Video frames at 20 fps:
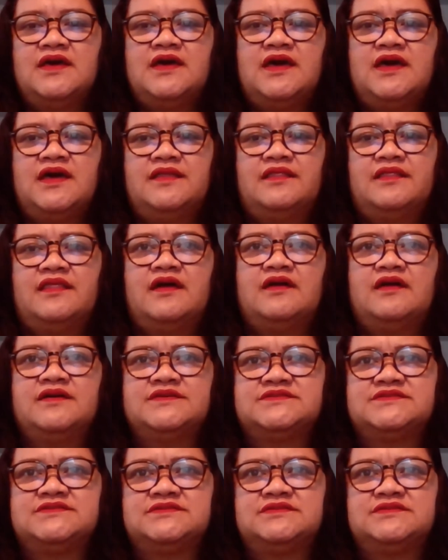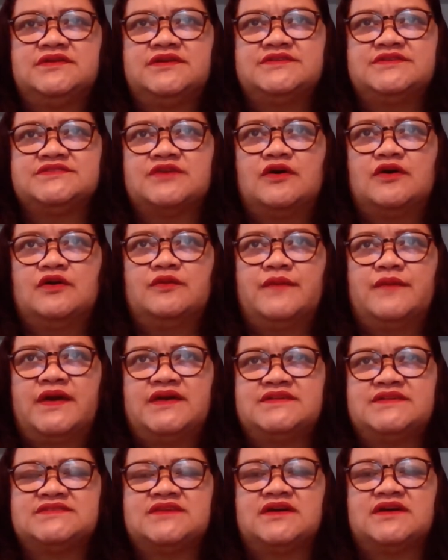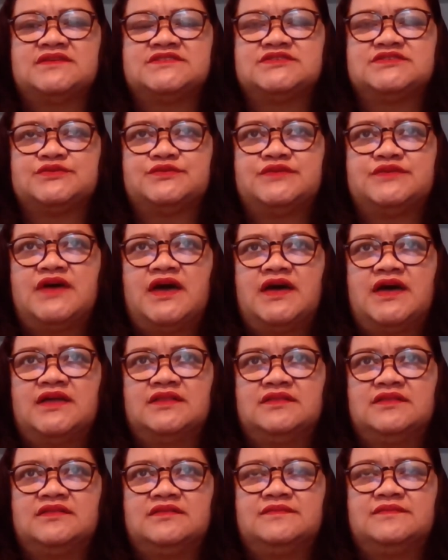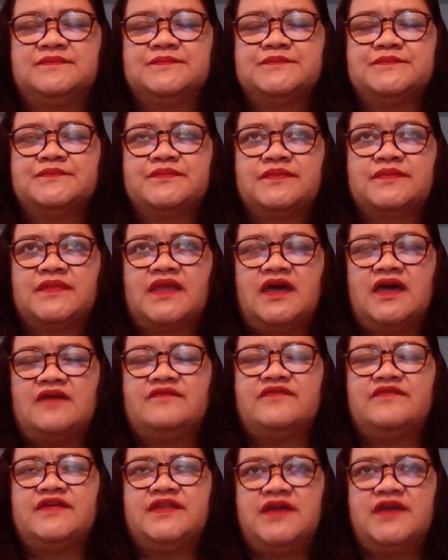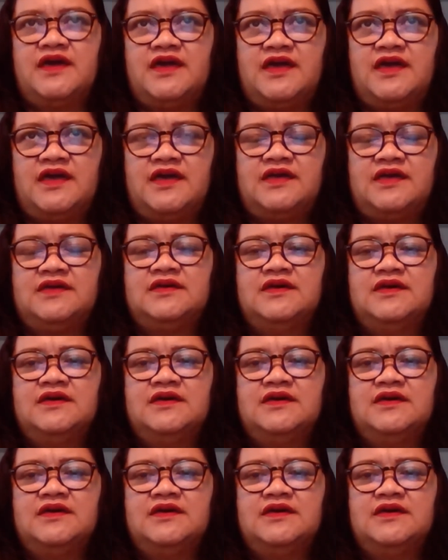and there's always a student every day